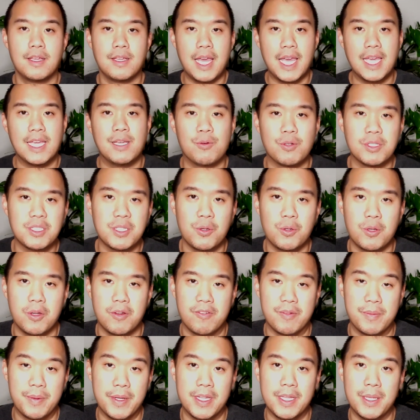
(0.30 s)
Hey, what's going on,
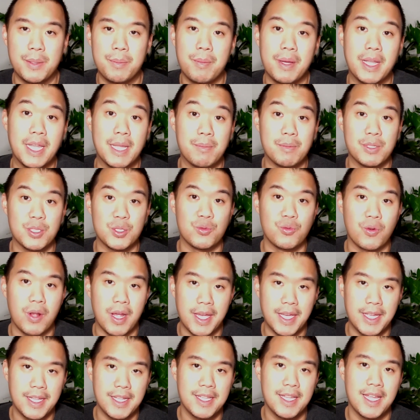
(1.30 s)
everybody? My name is
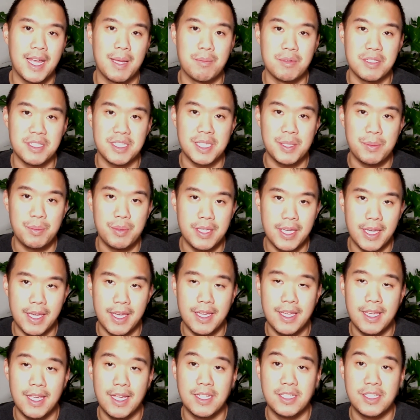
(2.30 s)
Ryan. I'm a
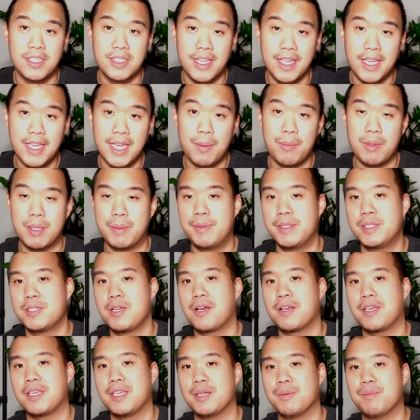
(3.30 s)
CPA, and today I'm going to be
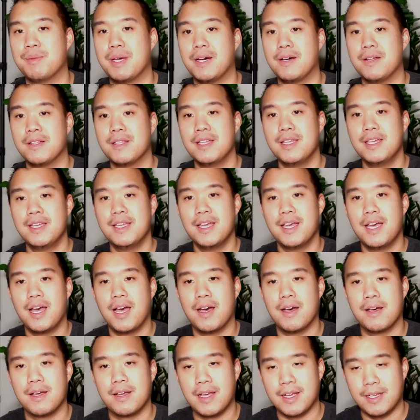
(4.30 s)
talking about
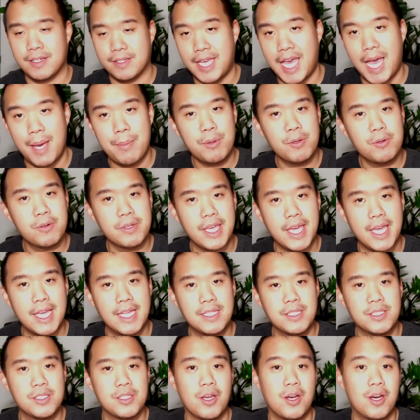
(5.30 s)
capital
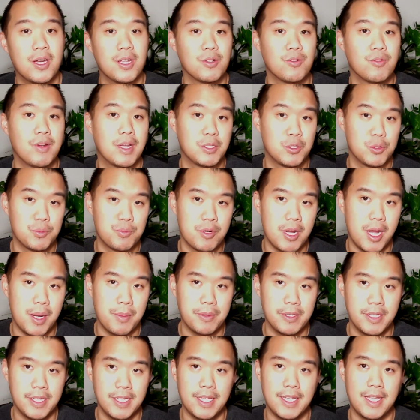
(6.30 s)
gains on rental
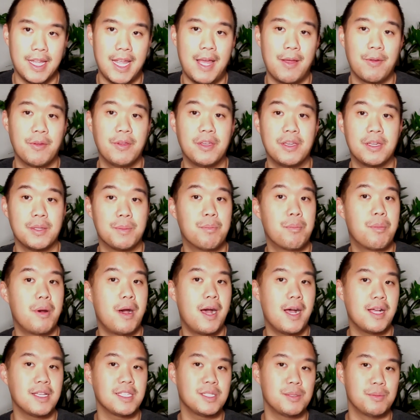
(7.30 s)
property and how you could
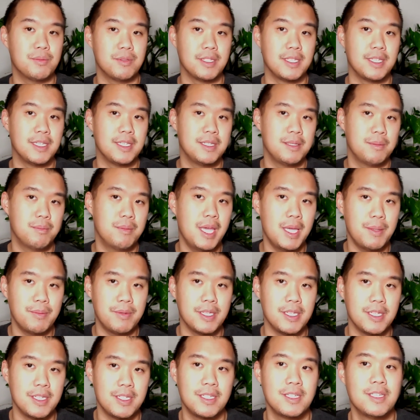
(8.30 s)
possibly,
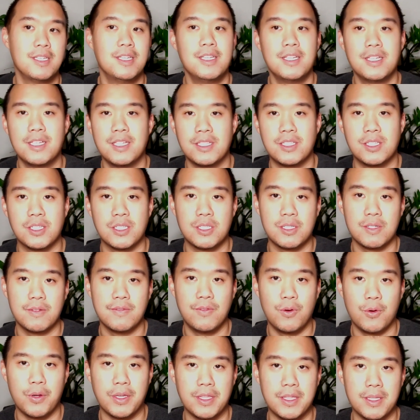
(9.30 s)
maybe, just
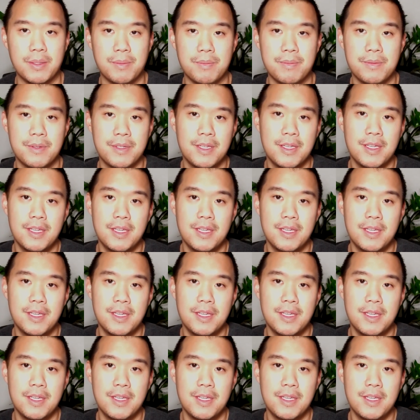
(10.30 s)
avoid them.